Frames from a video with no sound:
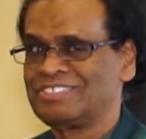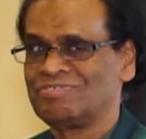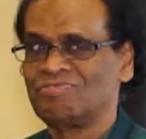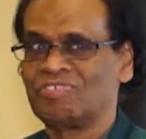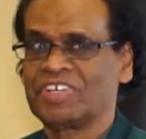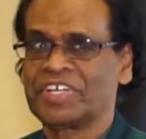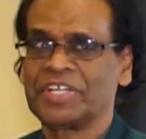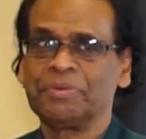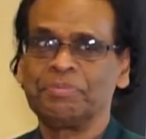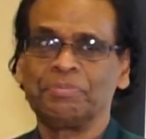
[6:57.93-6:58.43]

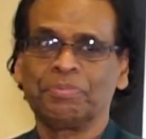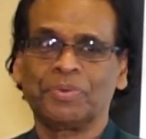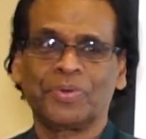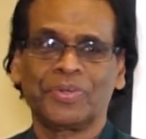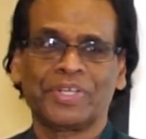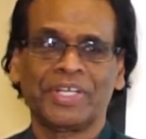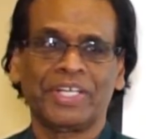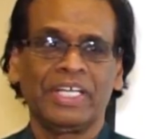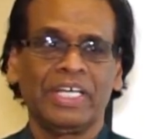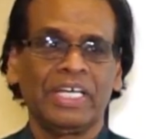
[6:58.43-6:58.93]
Very important.
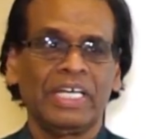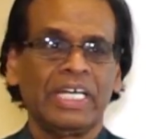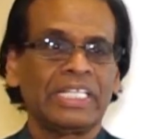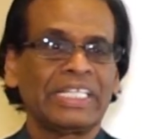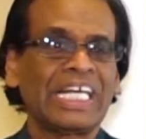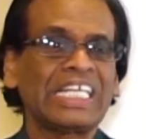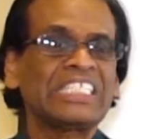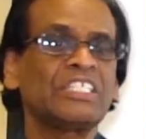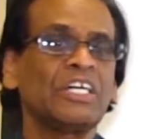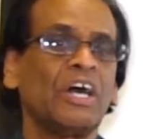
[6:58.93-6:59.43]

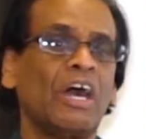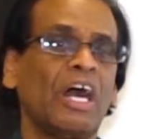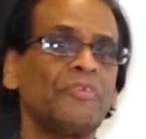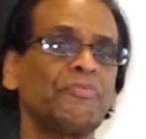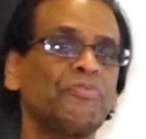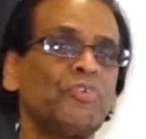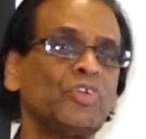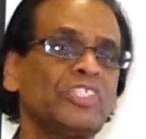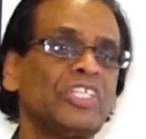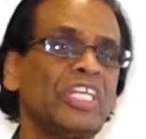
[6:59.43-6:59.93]

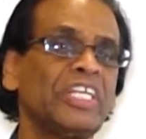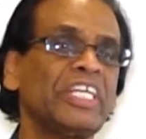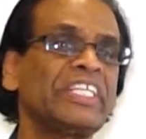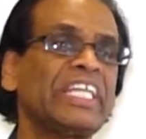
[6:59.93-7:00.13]
Unfortunately,